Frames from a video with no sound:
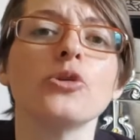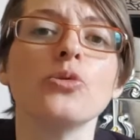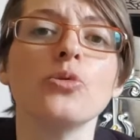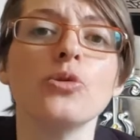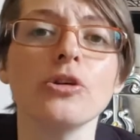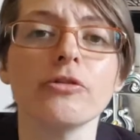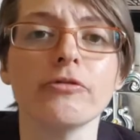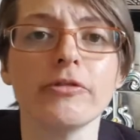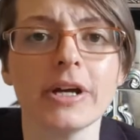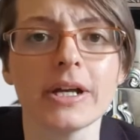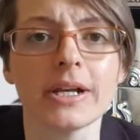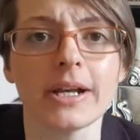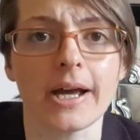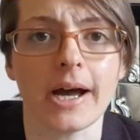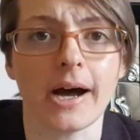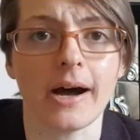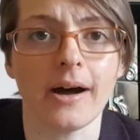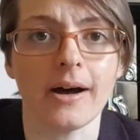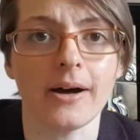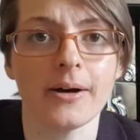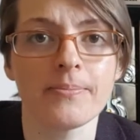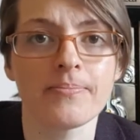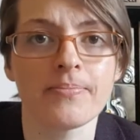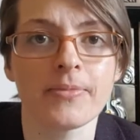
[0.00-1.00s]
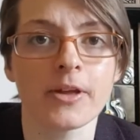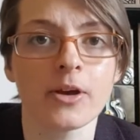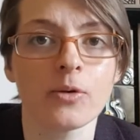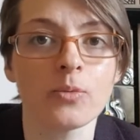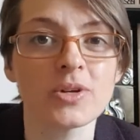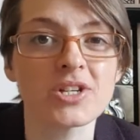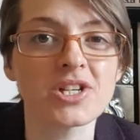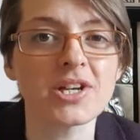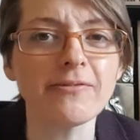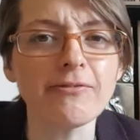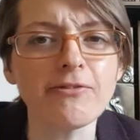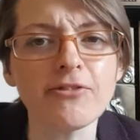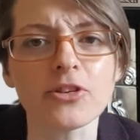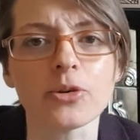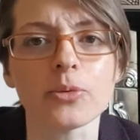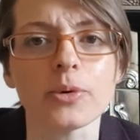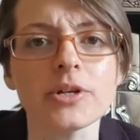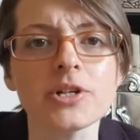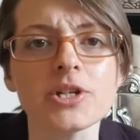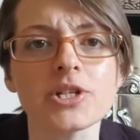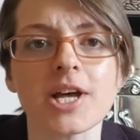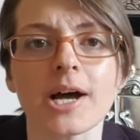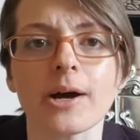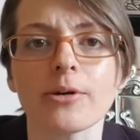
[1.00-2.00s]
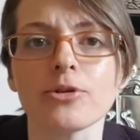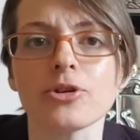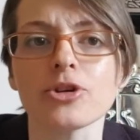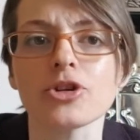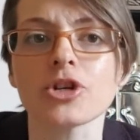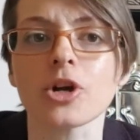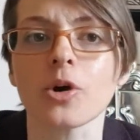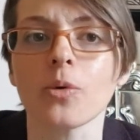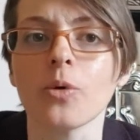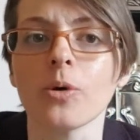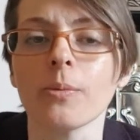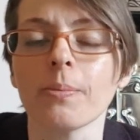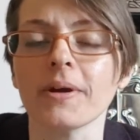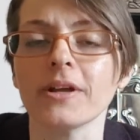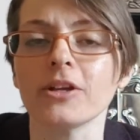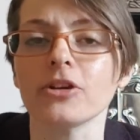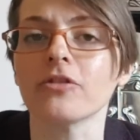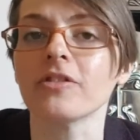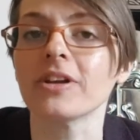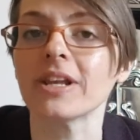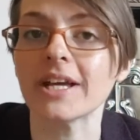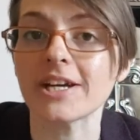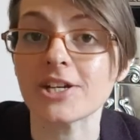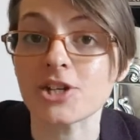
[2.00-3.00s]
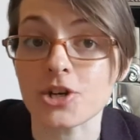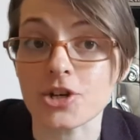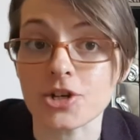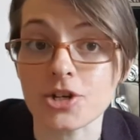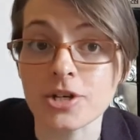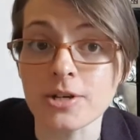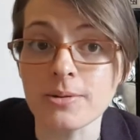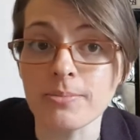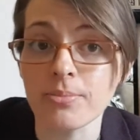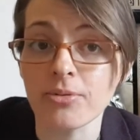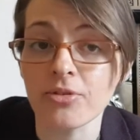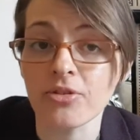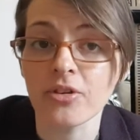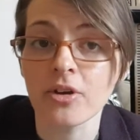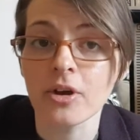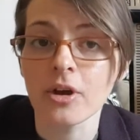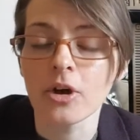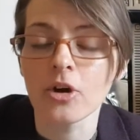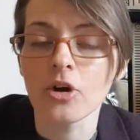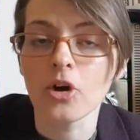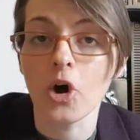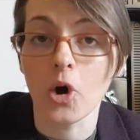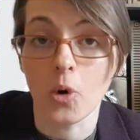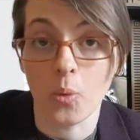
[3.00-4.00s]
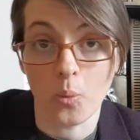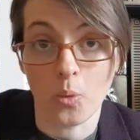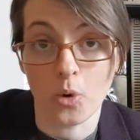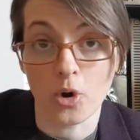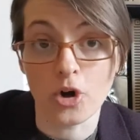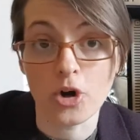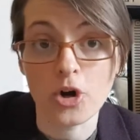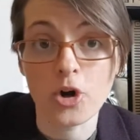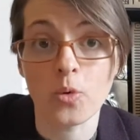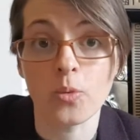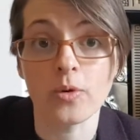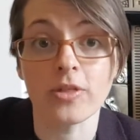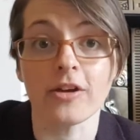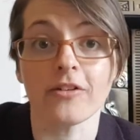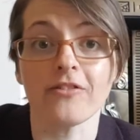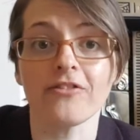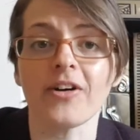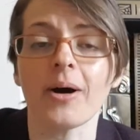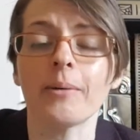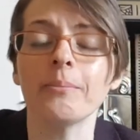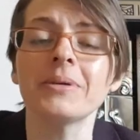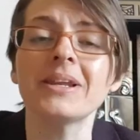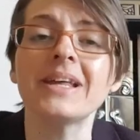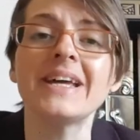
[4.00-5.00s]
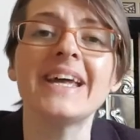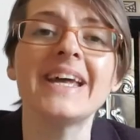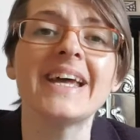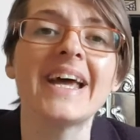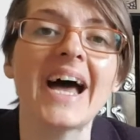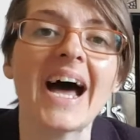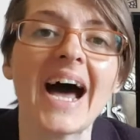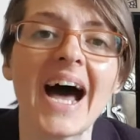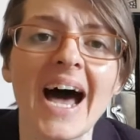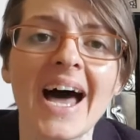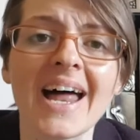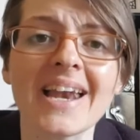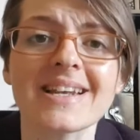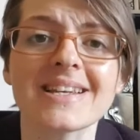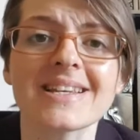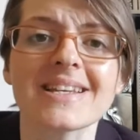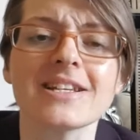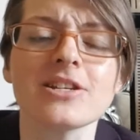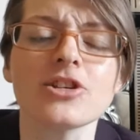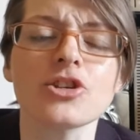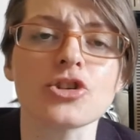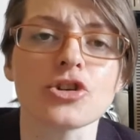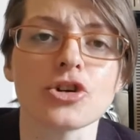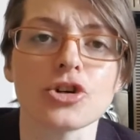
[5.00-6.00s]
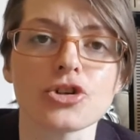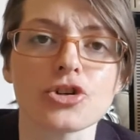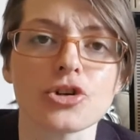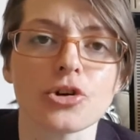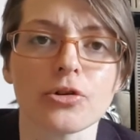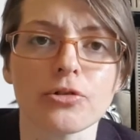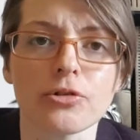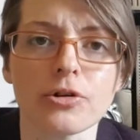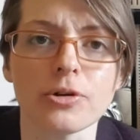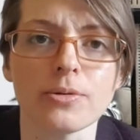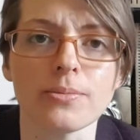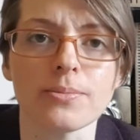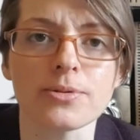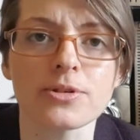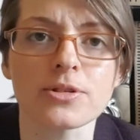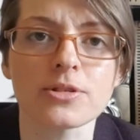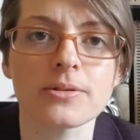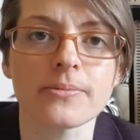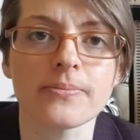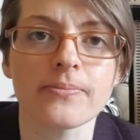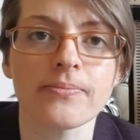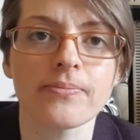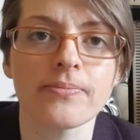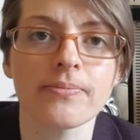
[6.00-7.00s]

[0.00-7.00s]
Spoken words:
who you really are. which influence how you show up in your relationships, at work, with your family, and in social groups.